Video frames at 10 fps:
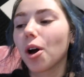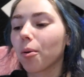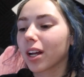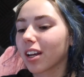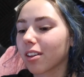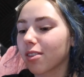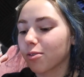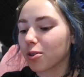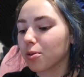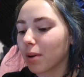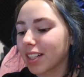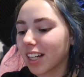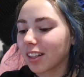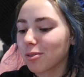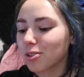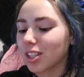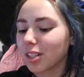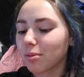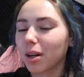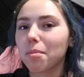going through my daily
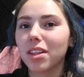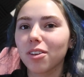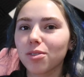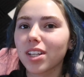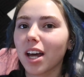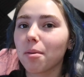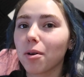routine when I'm in those kind of